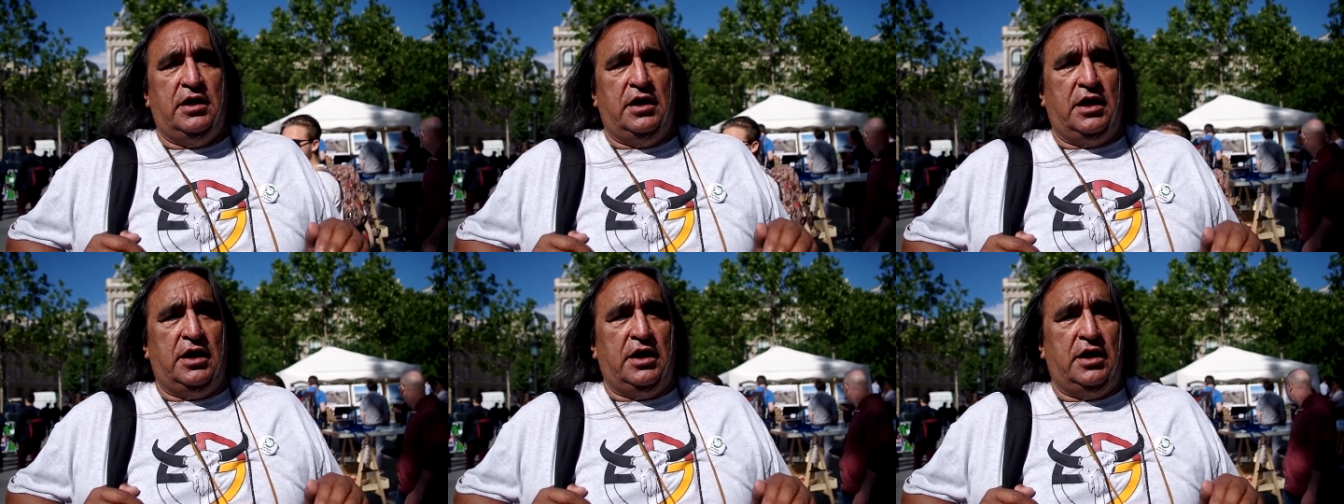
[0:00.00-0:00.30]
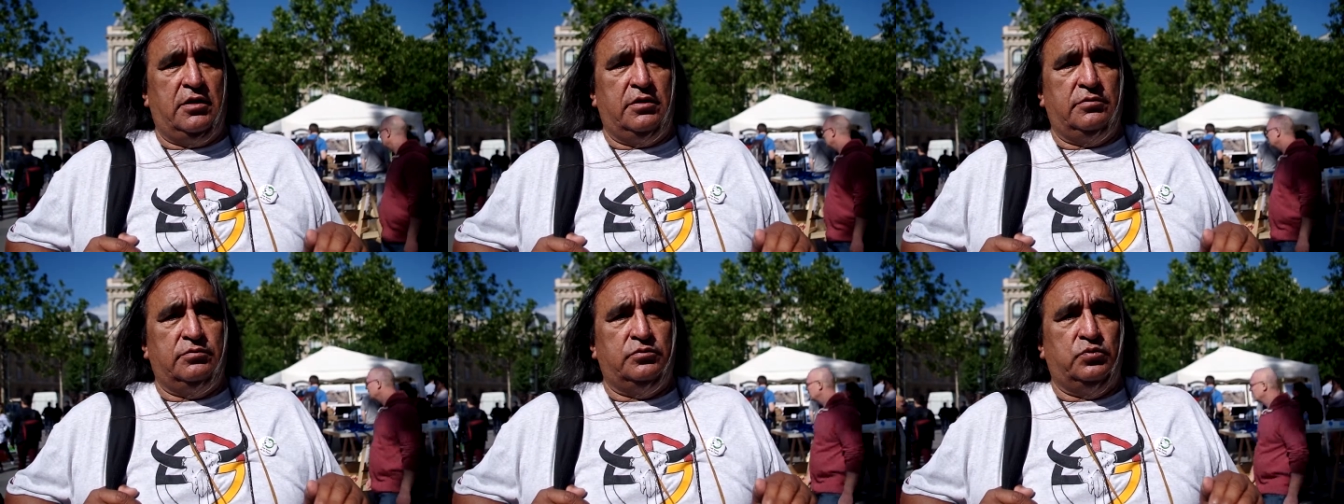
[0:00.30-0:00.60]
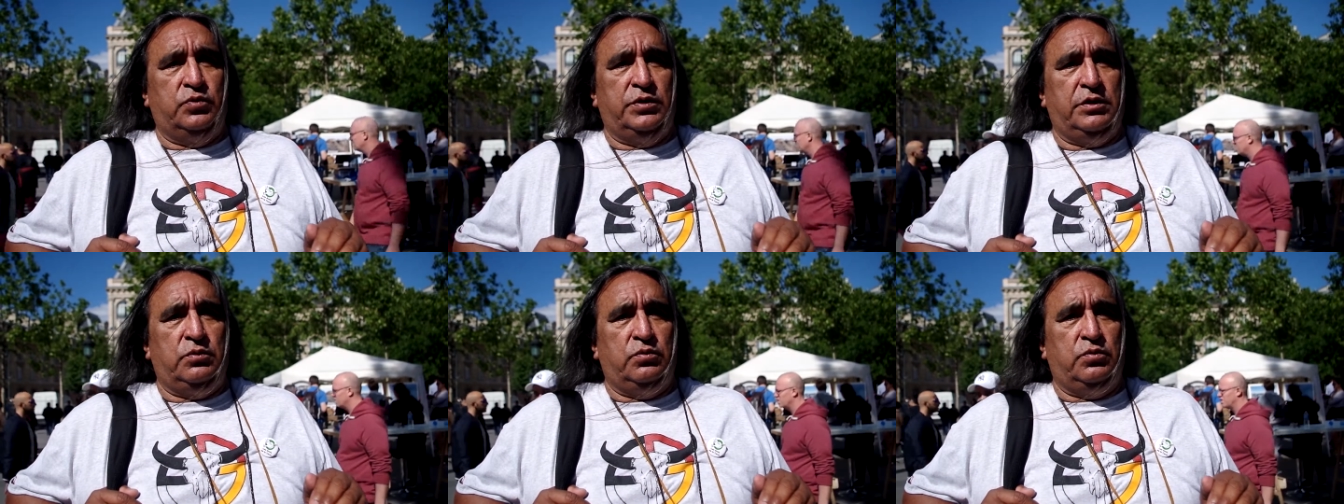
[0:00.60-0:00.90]
Uh,
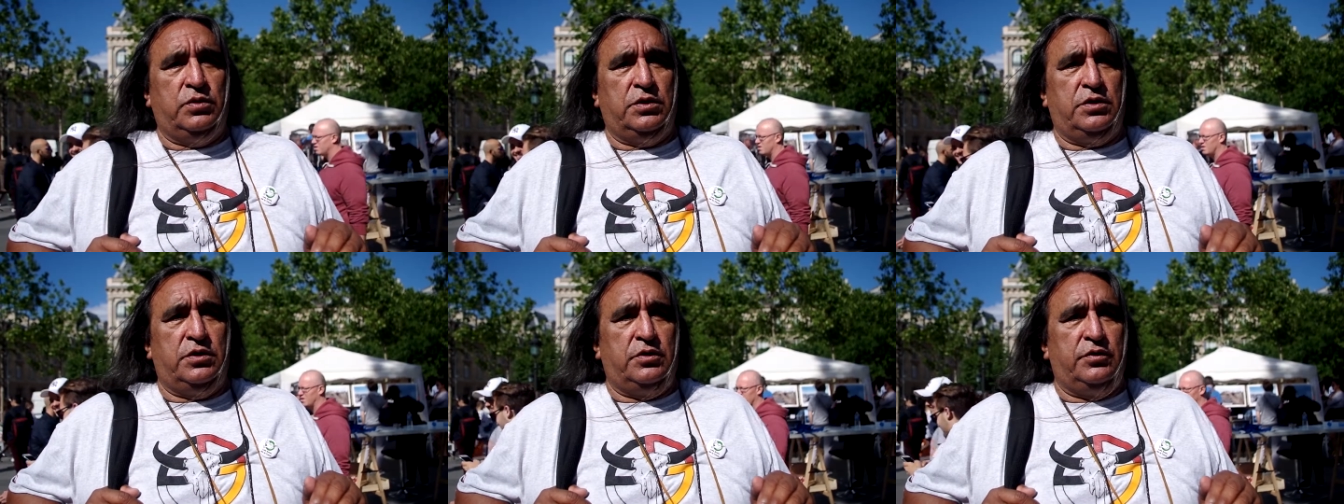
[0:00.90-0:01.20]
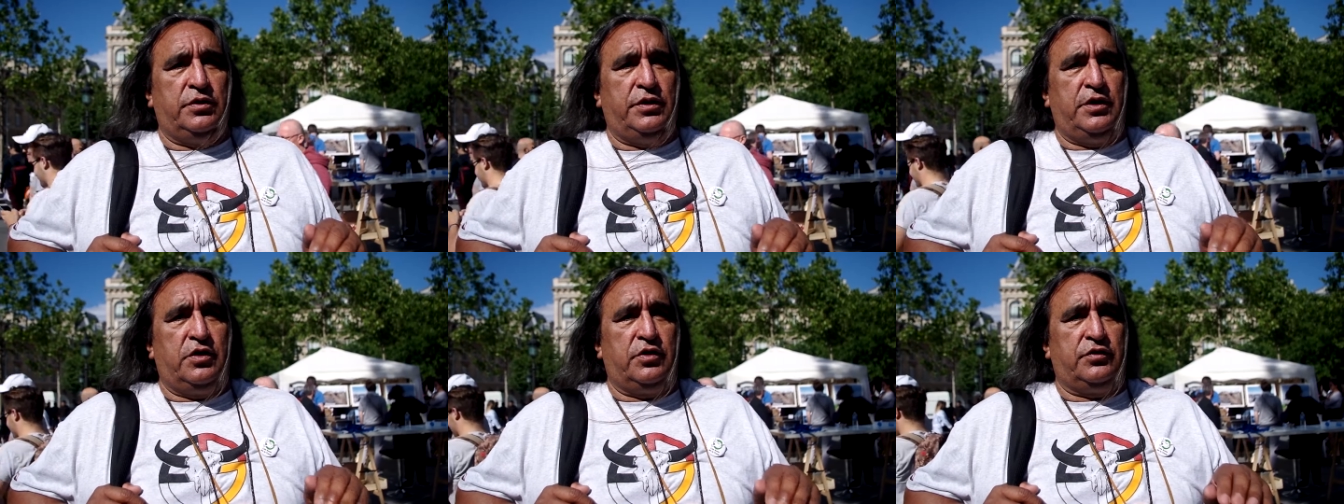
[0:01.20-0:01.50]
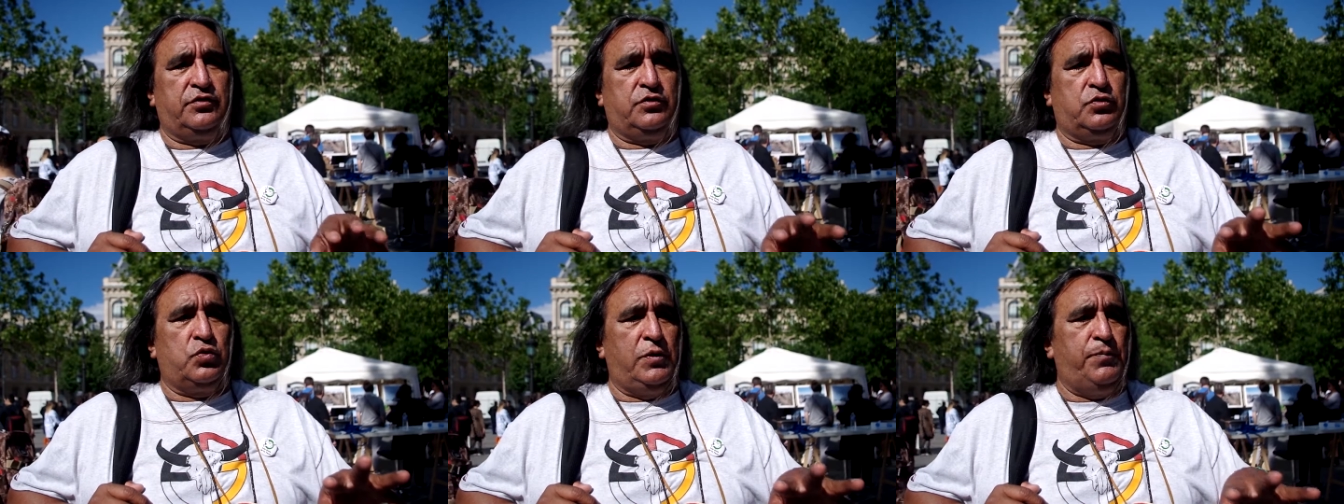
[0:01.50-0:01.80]
we,
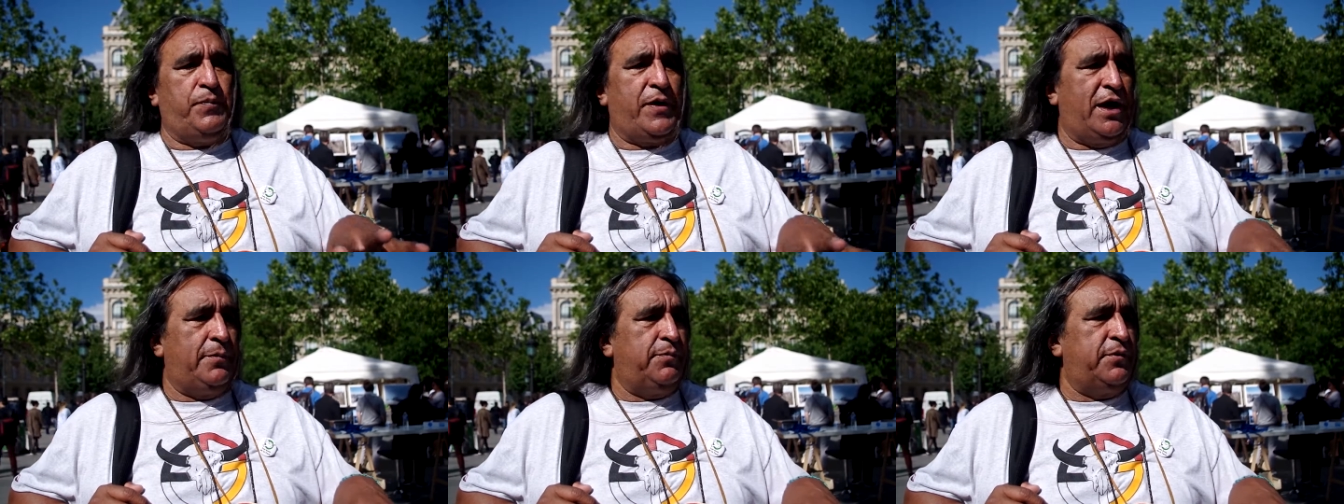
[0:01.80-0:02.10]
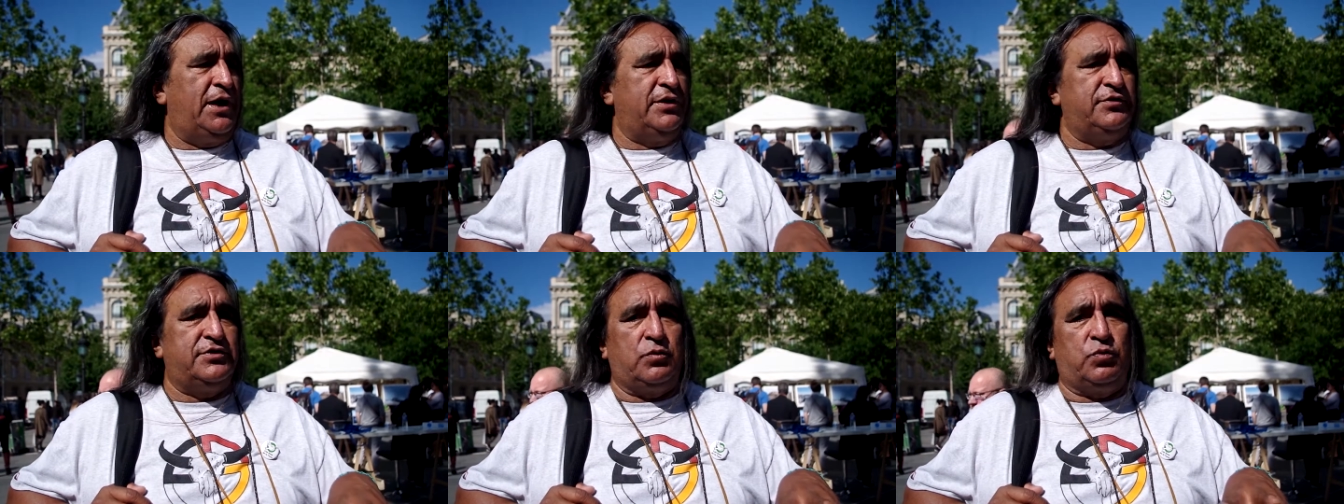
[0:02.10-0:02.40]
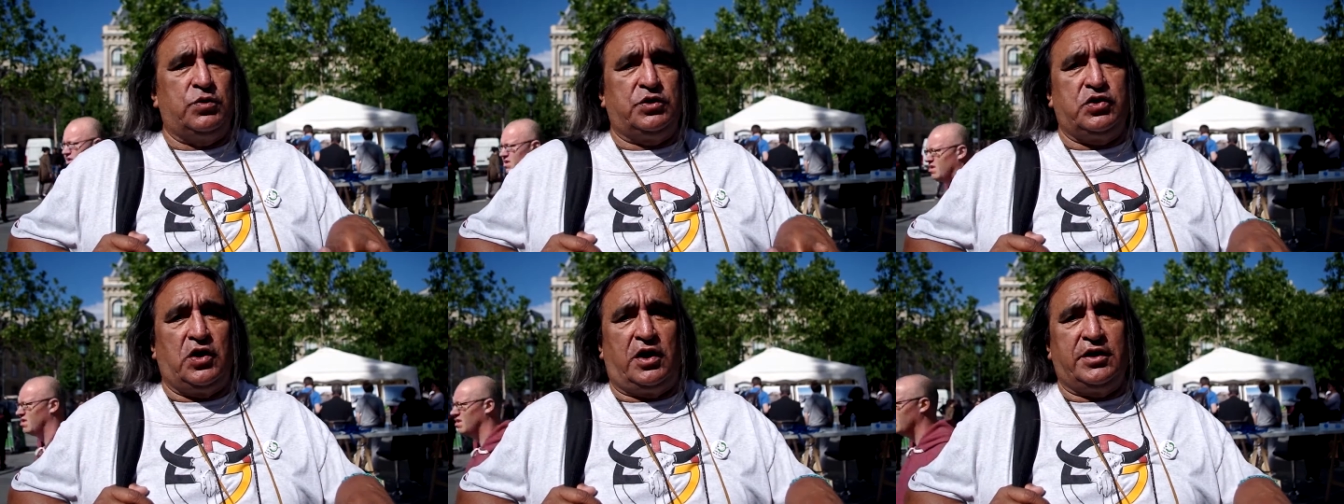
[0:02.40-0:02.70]
there's three pipelines that
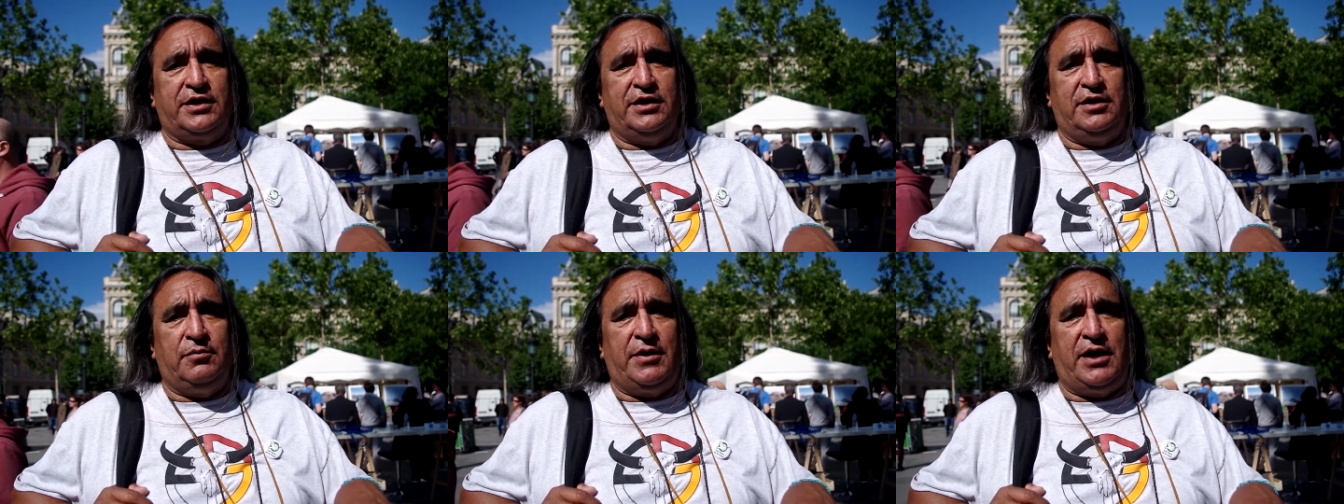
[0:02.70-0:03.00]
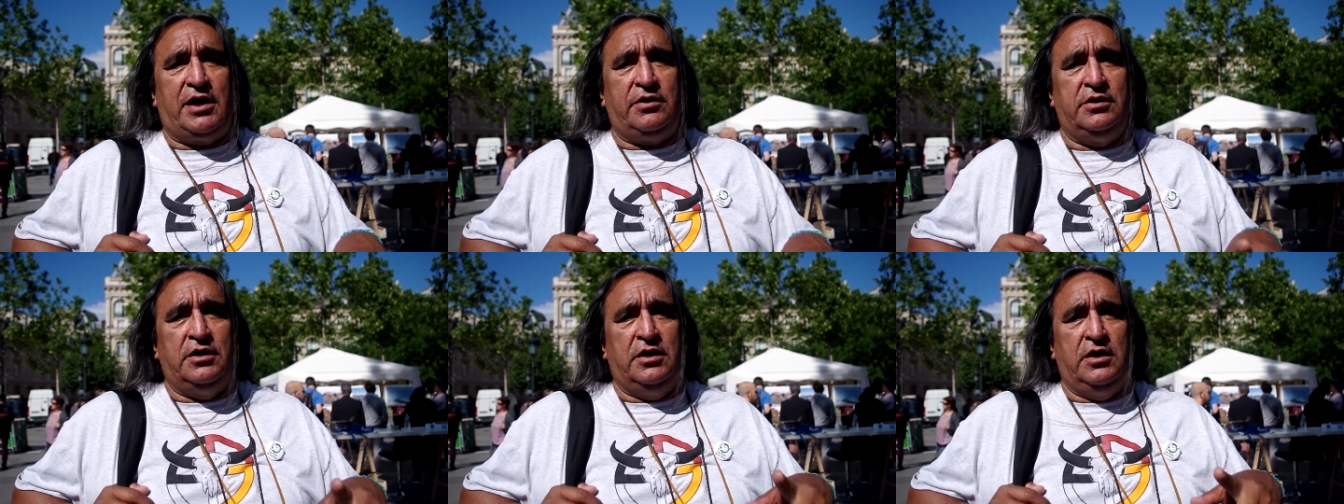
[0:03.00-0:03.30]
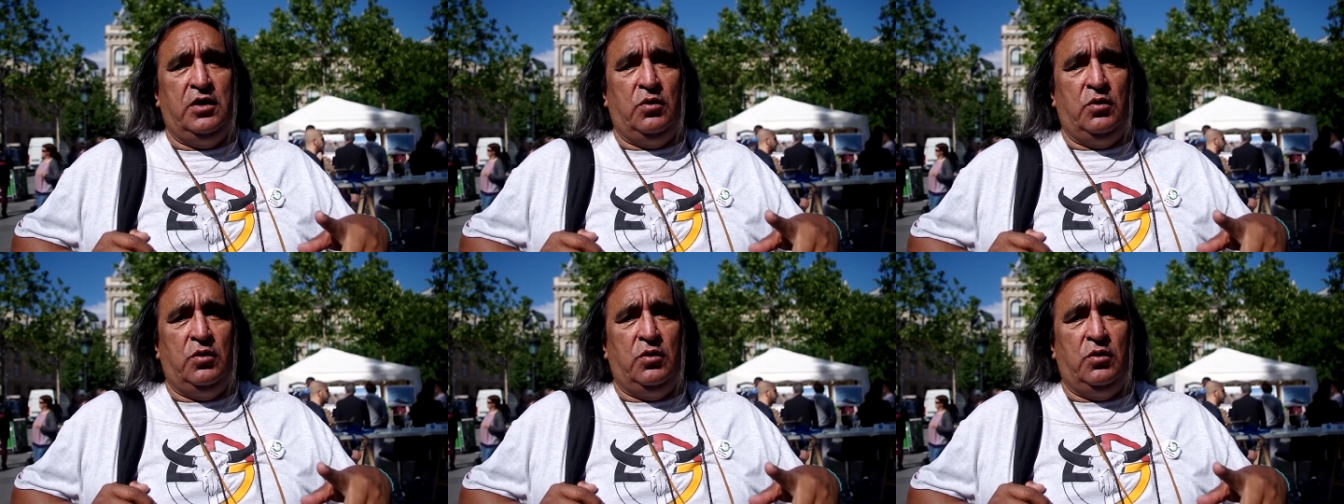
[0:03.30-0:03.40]
we're talking about.